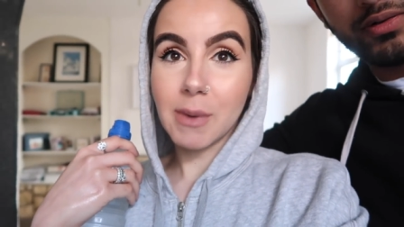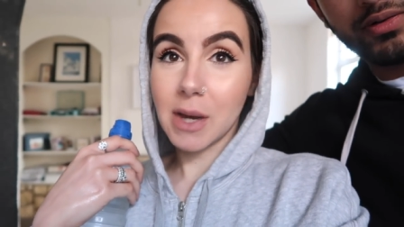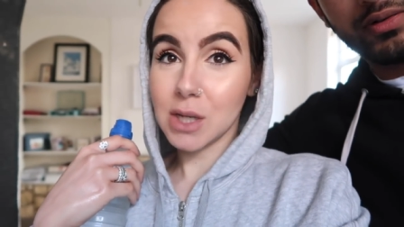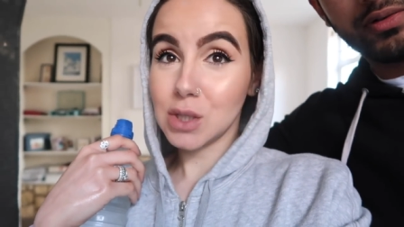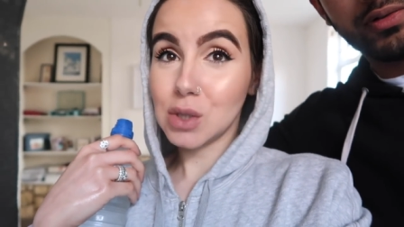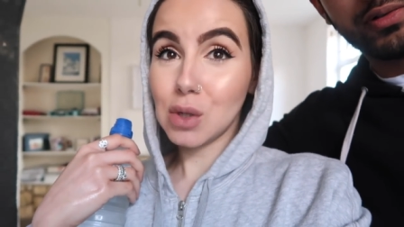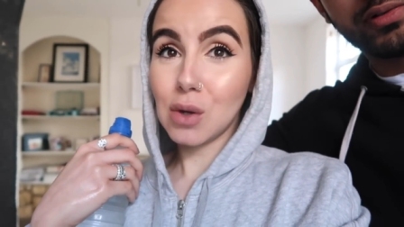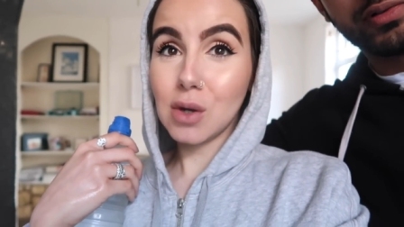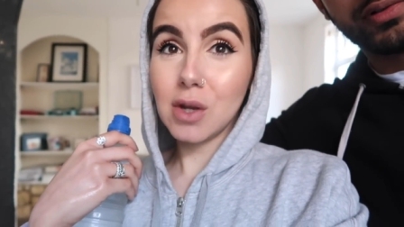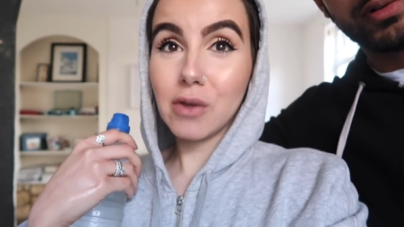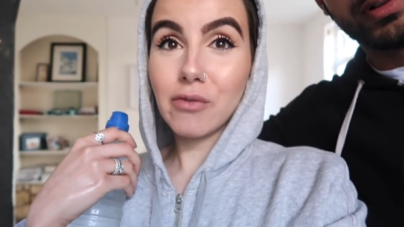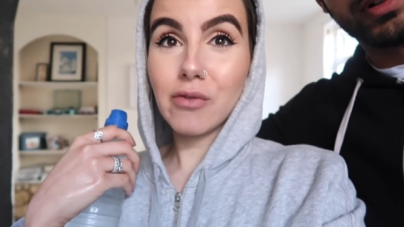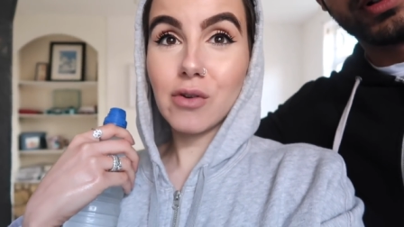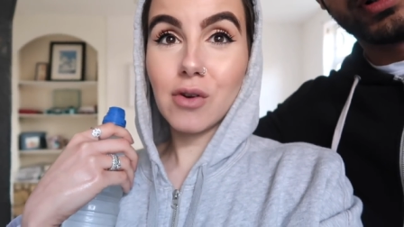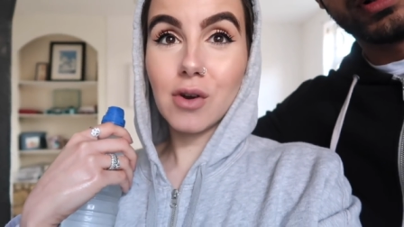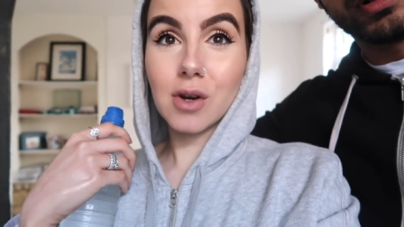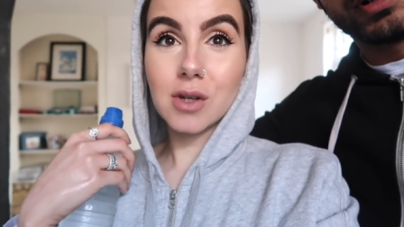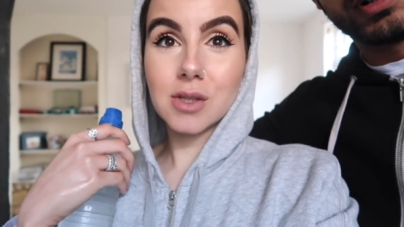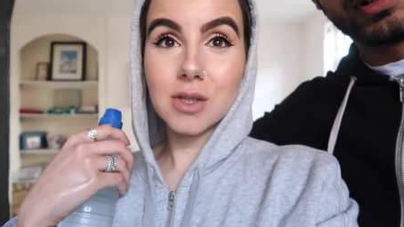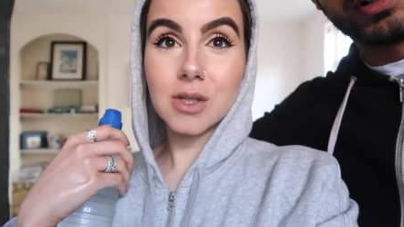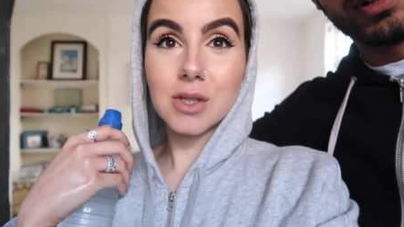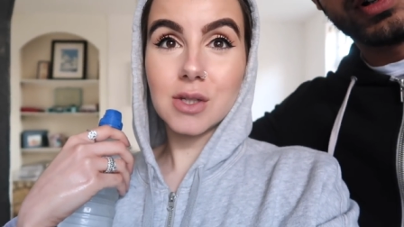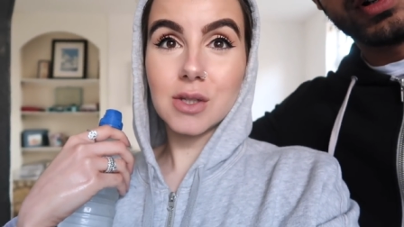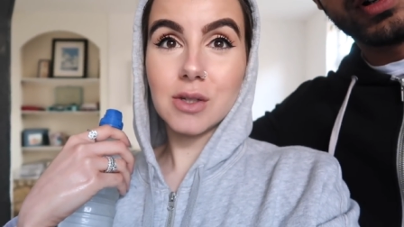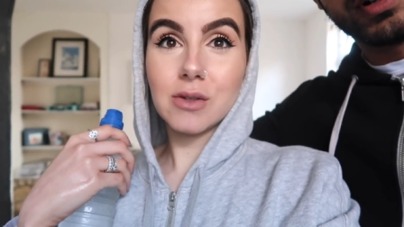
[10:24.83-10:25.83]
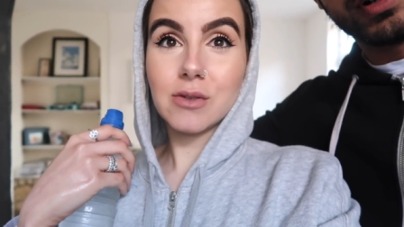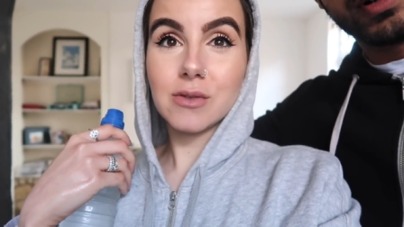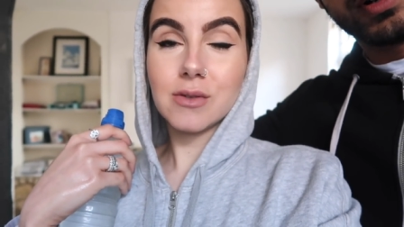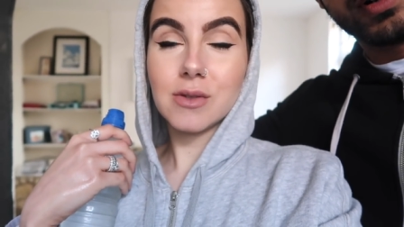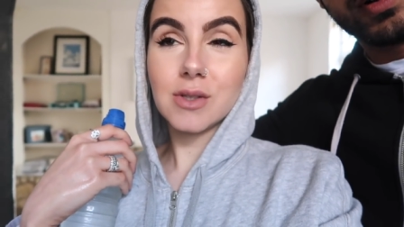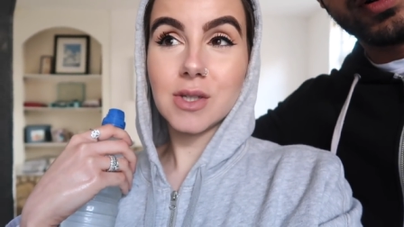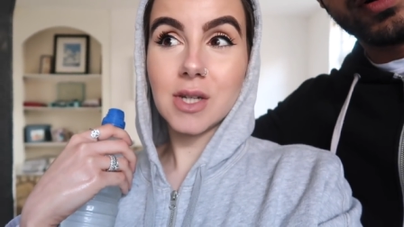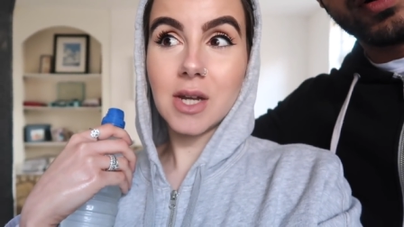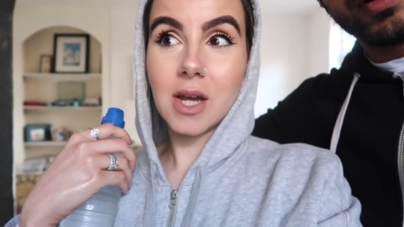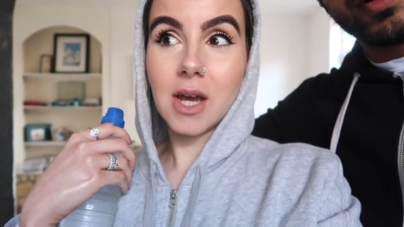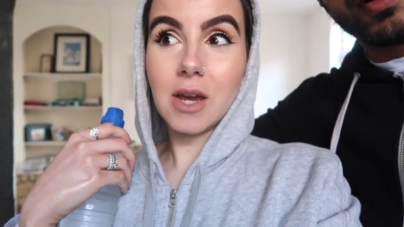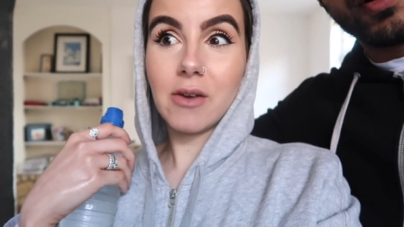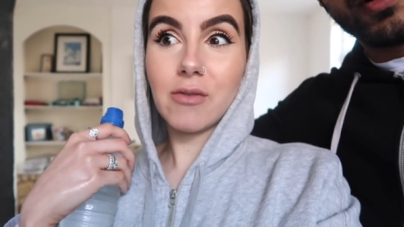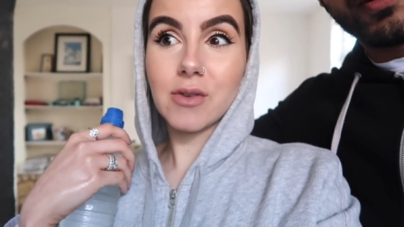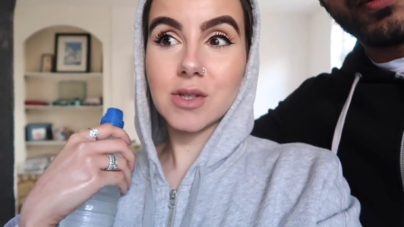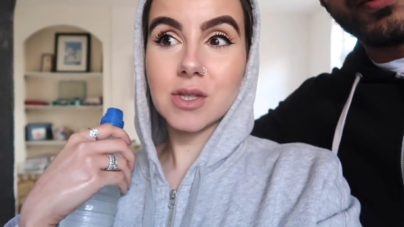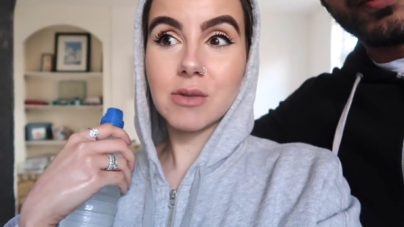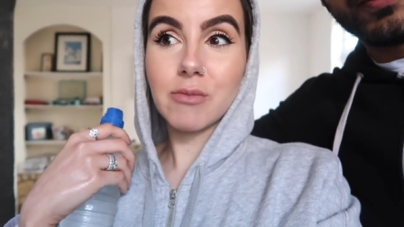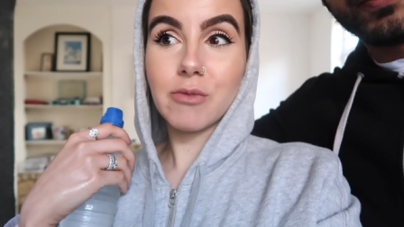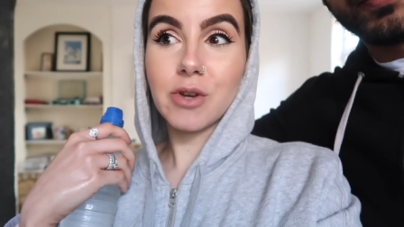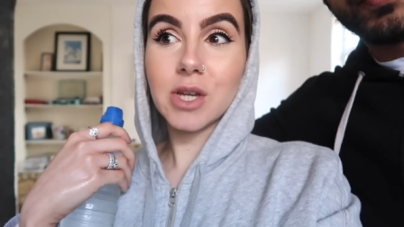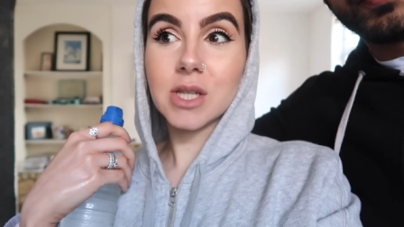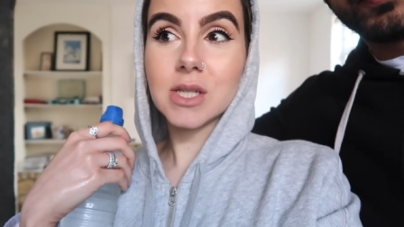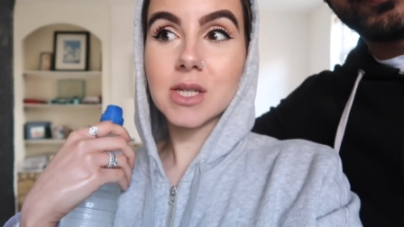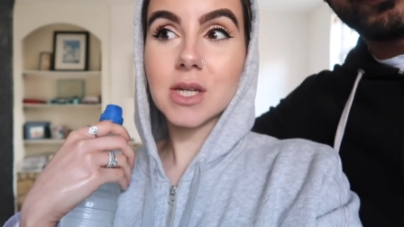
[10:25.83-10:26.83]
but I totally forgot to today for
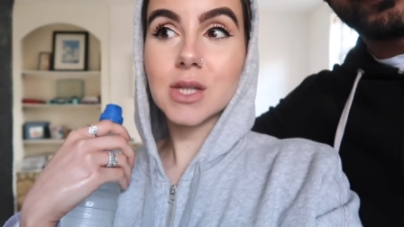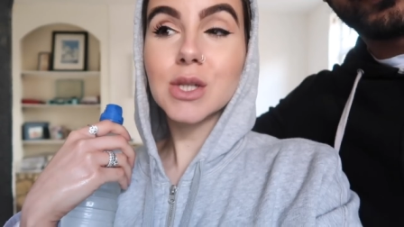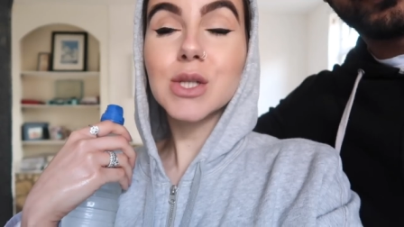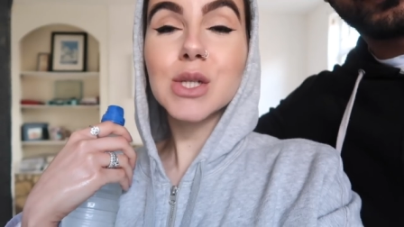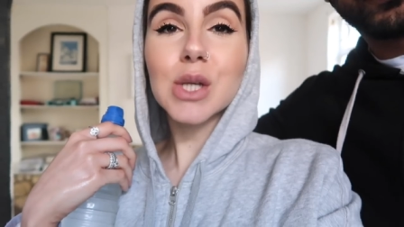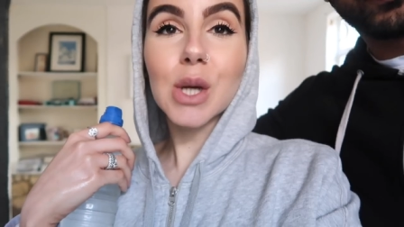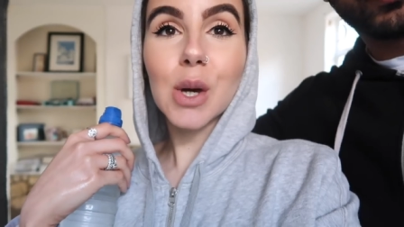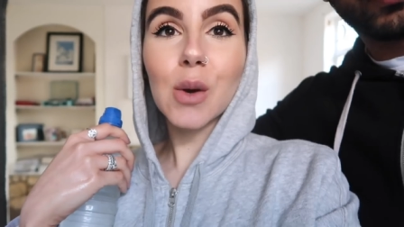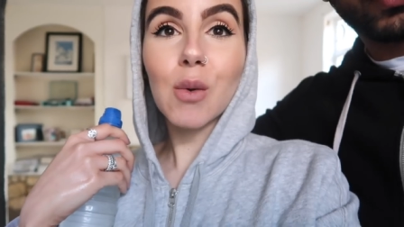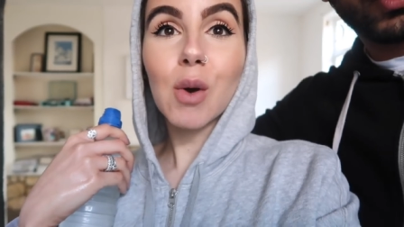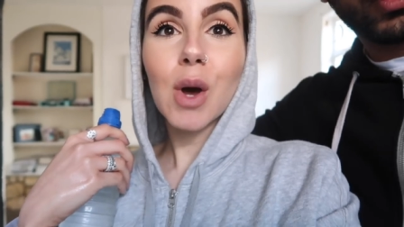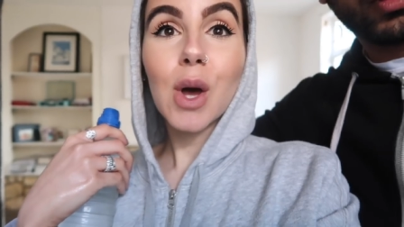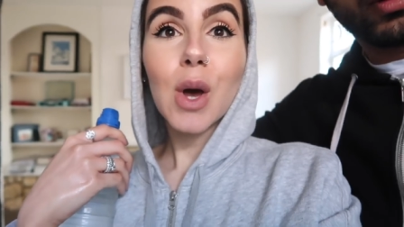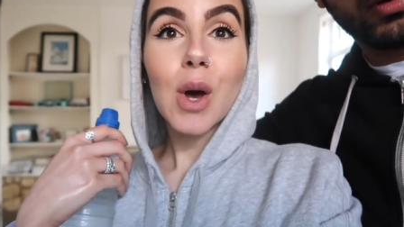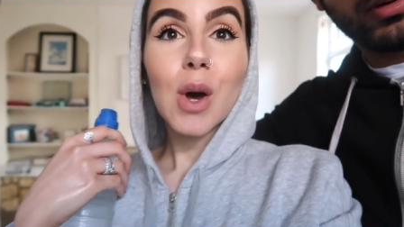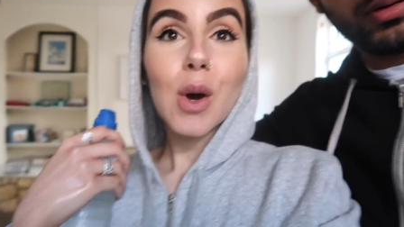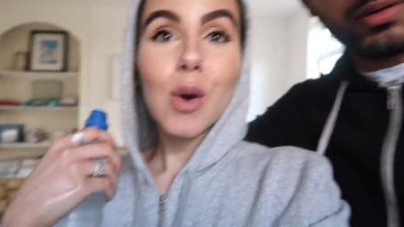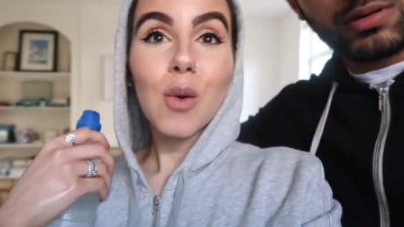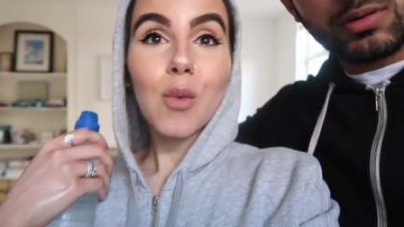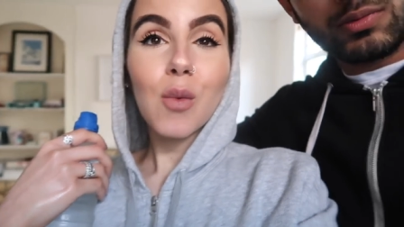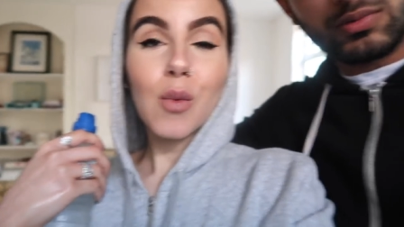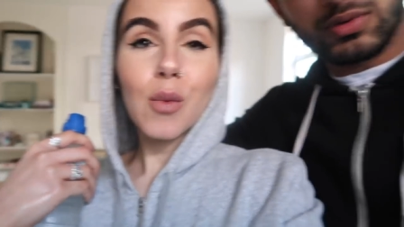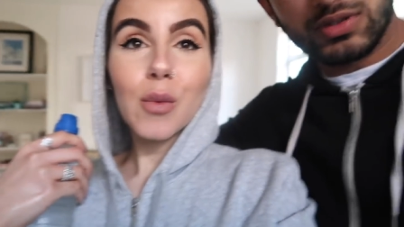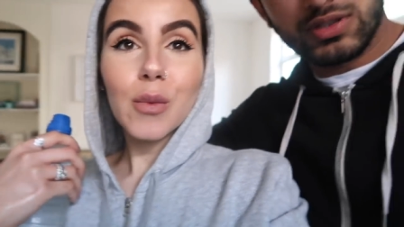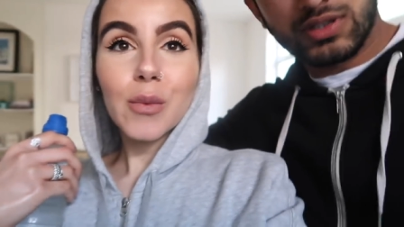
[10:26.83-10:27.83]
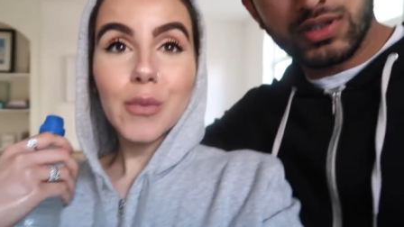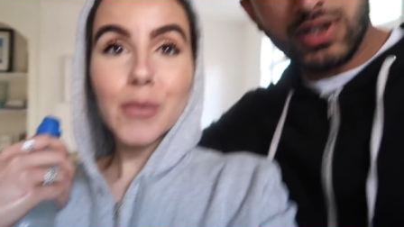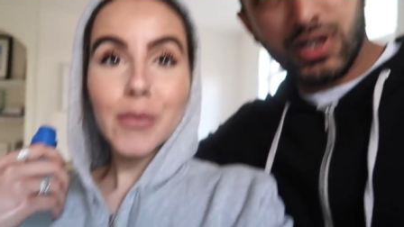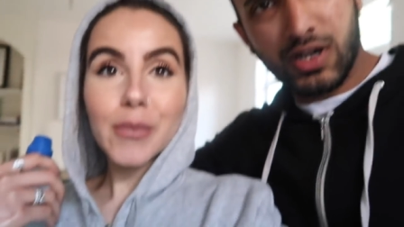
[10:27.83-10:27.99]
some reason. So oh, what's